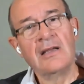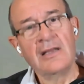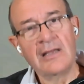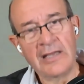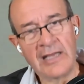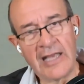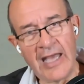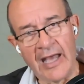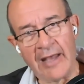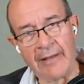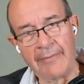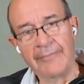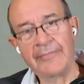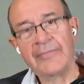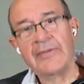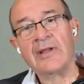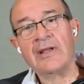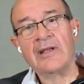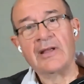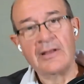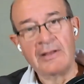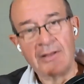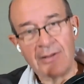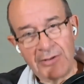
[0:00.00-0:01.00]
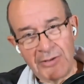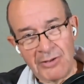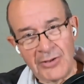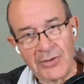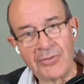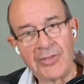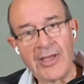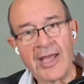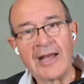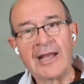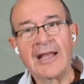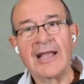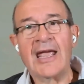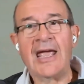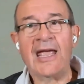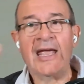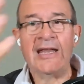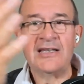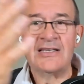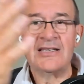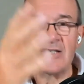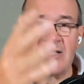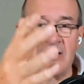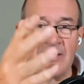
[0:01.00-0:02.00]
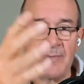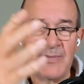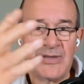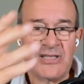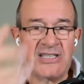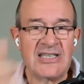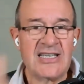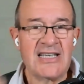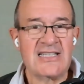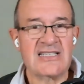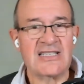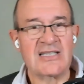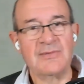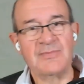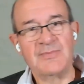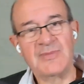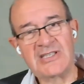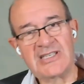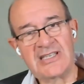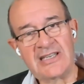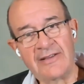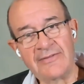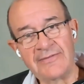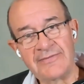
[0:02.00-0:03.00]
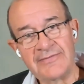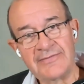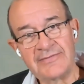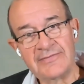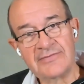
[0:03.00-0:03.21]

Yeah. yeah. You then get into the participative